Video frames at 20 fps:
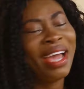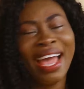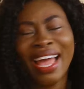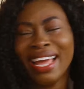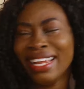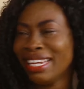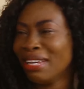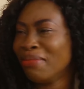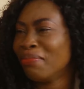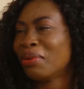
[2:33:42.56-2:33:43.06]

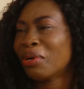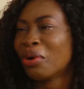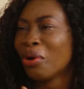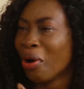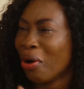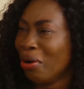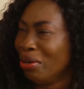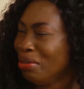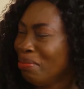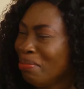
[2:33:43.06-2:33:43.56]
heard him
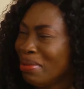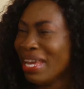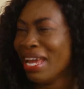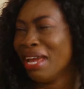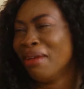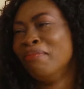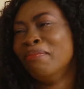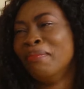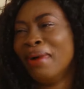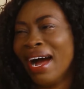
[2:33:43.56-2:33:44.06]
call
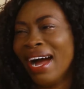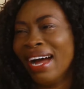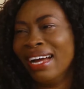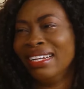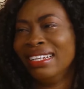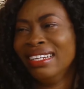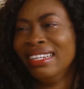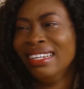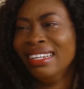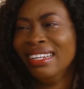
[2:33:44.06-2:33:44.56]
me a
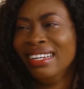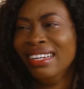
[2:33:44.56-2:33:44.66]
man.